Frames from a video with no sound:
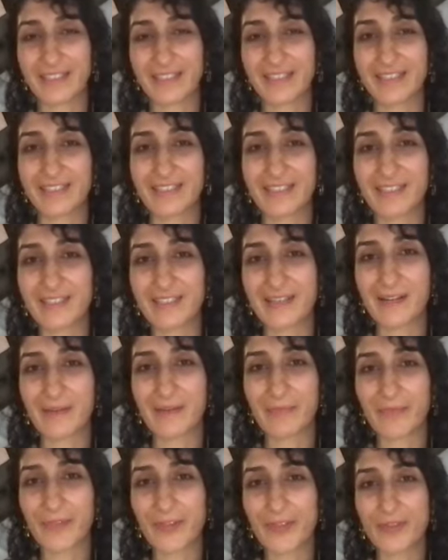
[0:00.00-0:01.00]

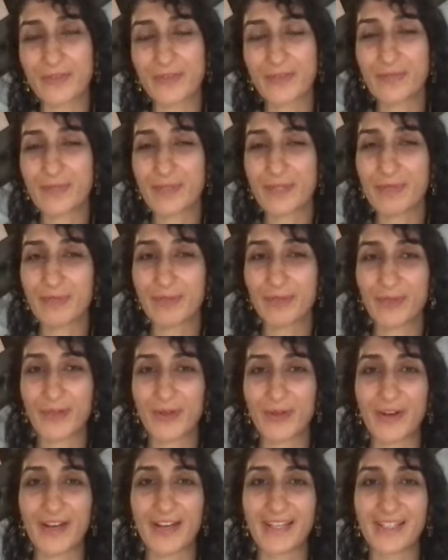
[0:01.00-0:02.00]
And so for people
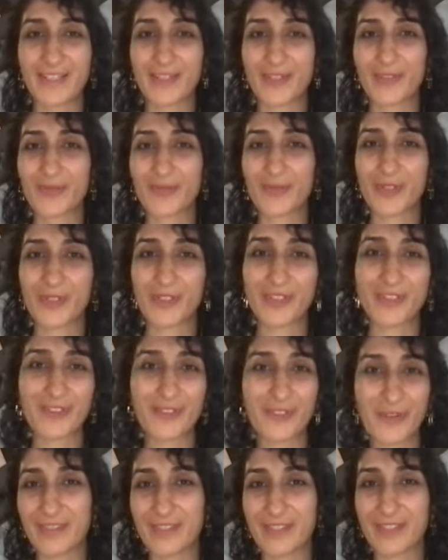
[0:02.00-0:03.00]
who I guess want
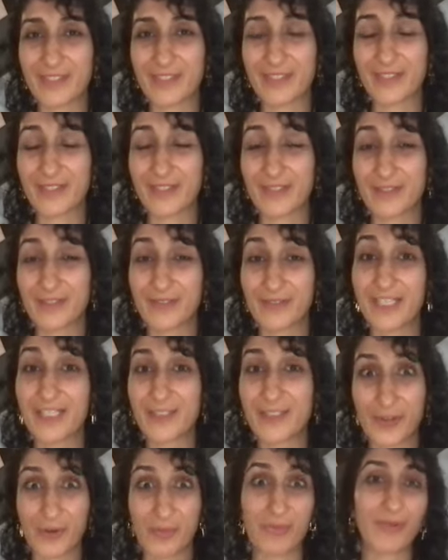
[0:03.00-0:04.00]
to
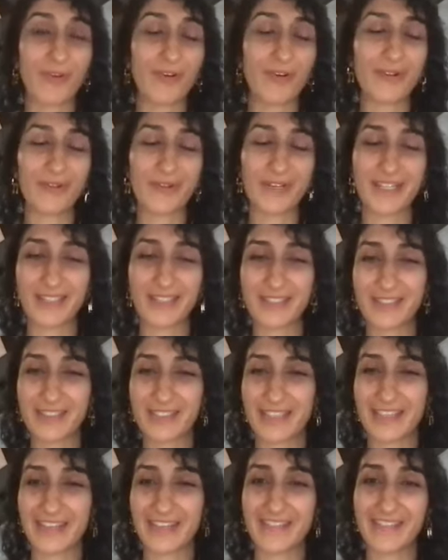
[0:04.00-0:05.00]
read your book, where could
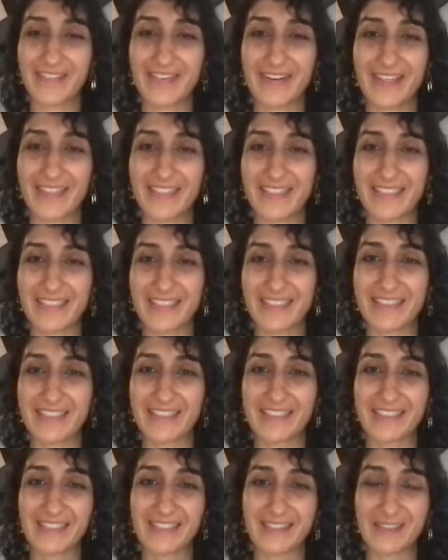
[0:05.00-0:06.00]
they find it?
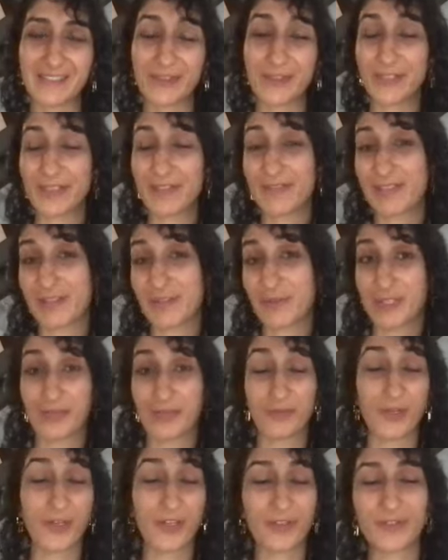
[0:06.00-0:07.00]
Or if they want
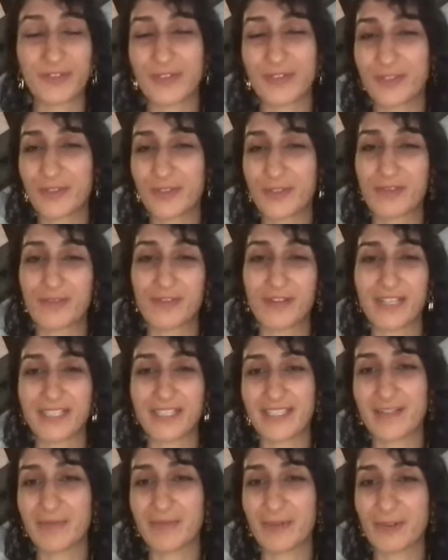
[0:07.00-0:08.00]
to work with you or
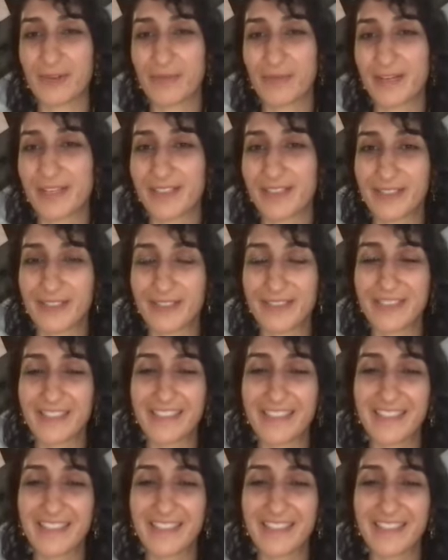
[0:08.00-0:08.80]
find out more about you.